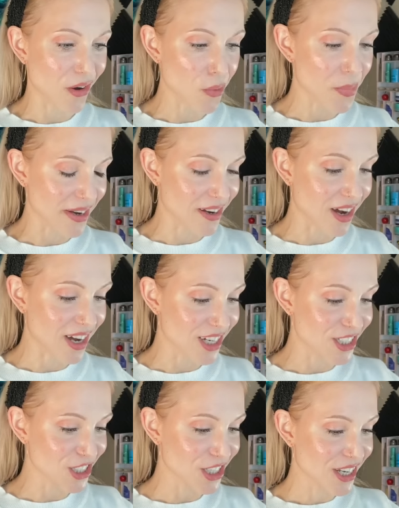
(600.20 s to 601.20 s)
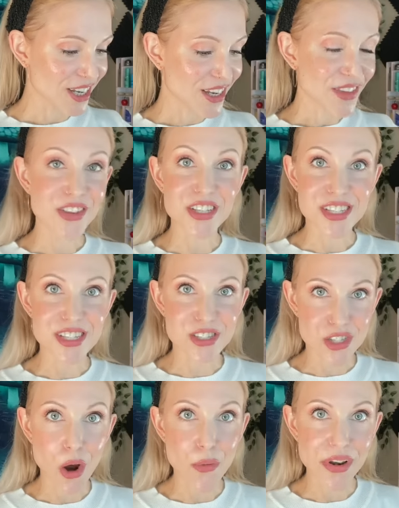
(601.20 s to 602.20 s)
oh my gosh, this is
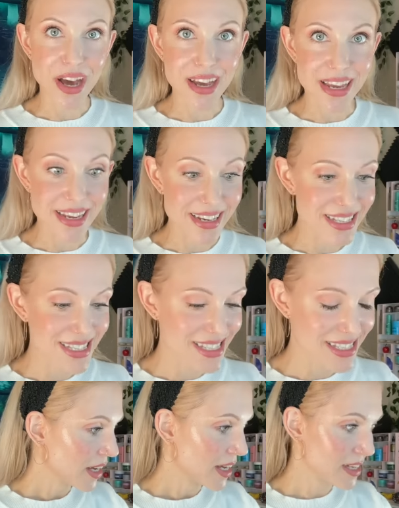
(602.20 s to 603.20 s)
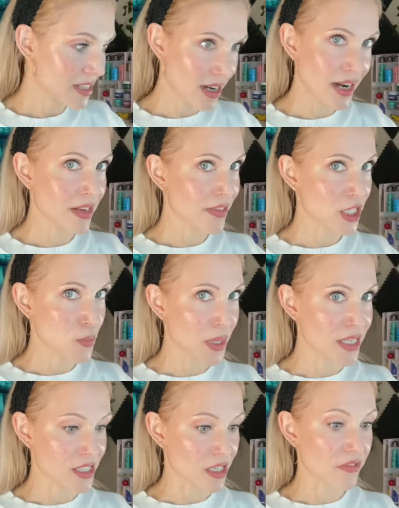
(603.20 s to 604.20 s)
so nice. It's kind of
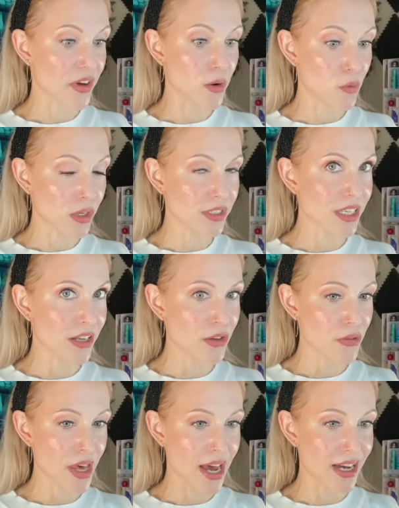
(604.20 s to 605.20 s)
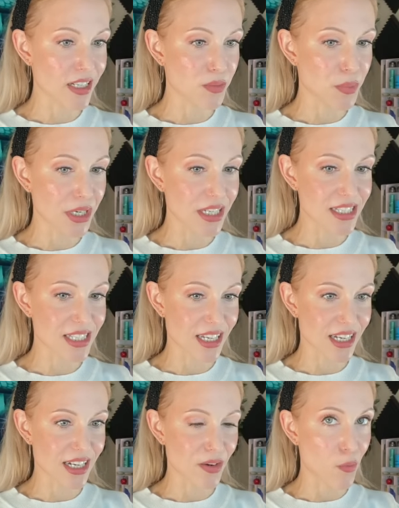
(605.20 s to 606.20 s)
expensive, I will tell you that, but
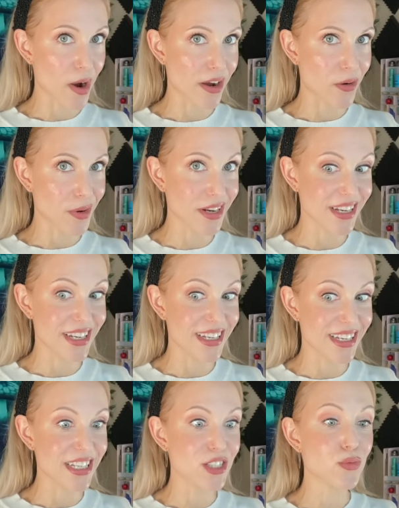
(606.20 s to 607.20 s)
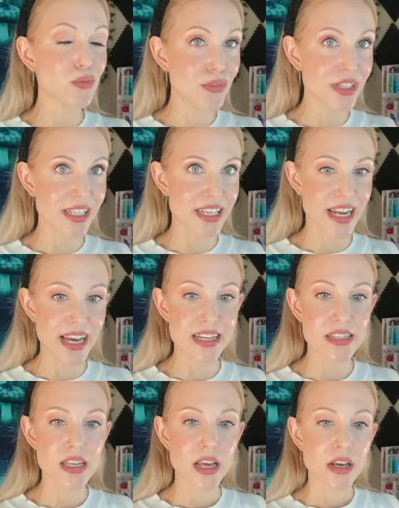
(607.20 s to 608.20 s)
uh, wow, it, it's really
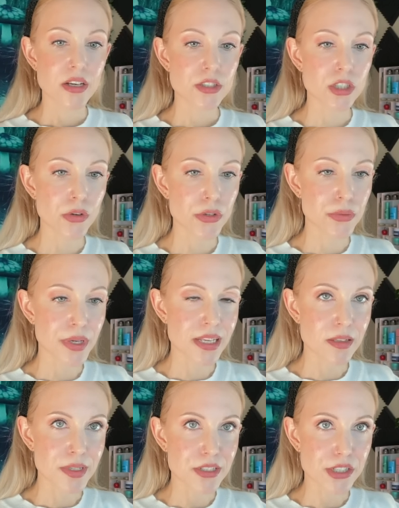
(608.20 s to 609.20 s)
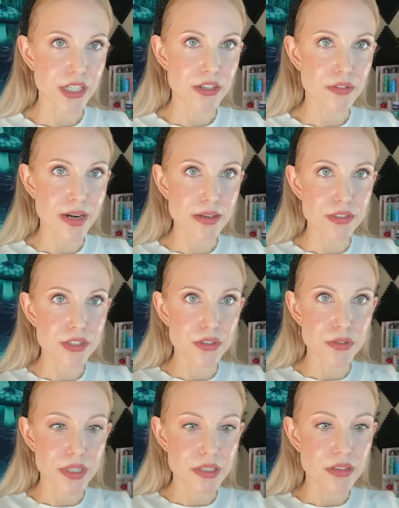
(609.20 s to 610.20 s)
nice. So you get, let me turn it around so
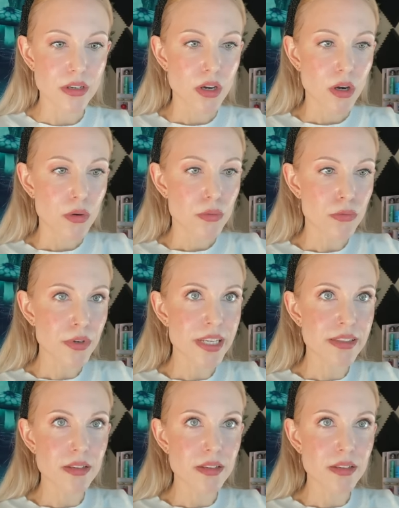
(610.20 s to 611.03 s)
you can read